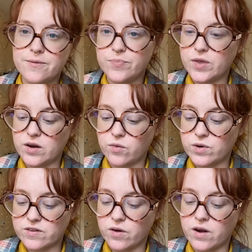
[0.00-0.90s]
you know,
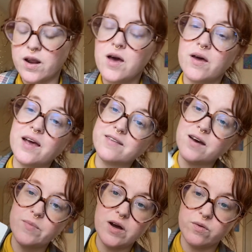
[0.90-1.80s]
what's going on. It's
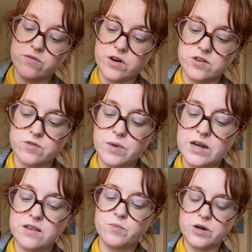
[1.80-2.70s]
coming out reverse,
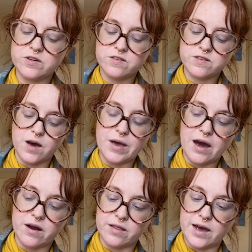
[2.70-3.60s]
meaning this person's coming
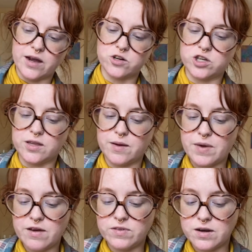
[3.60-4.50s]
out of that energy. They
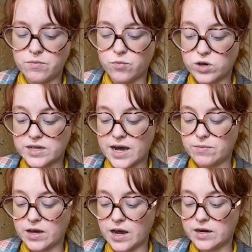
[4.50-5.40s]
may have needed more
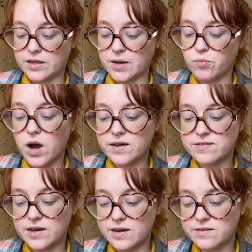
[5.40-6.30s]
time to kind of like
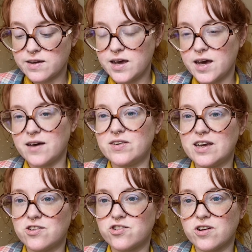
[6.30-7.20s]
process. I have an
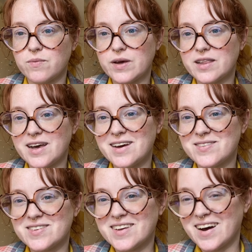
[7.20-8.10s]
itch on my leg,
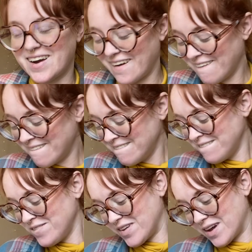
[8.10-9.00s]
I'm sorry,
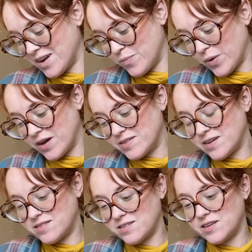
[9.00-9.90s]
to kind of
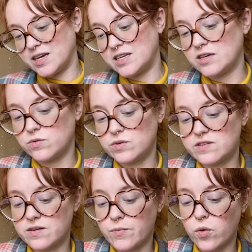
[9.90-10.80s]
process, to like deal with
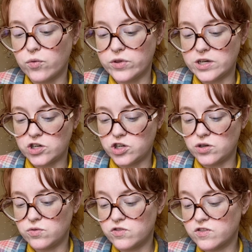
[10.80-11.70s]
some old
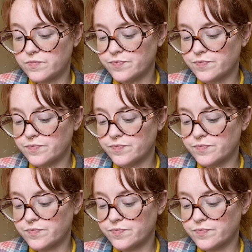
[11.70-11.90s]
issues